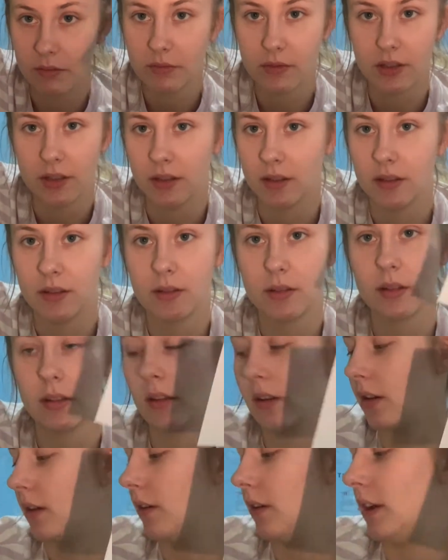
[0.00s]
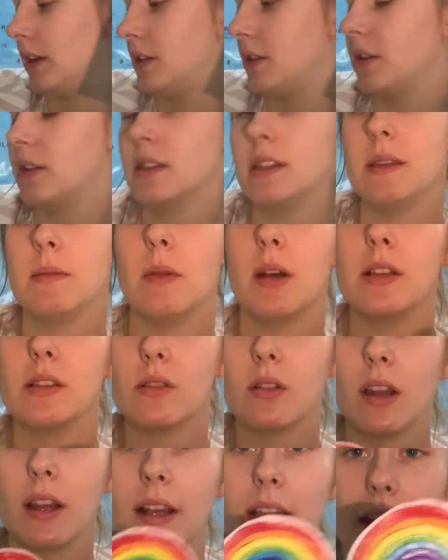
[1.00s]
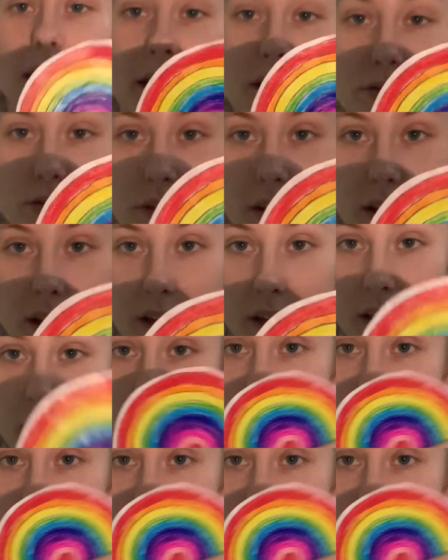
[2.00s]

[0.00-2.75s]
to, as you can see, mine's got like an edge on it,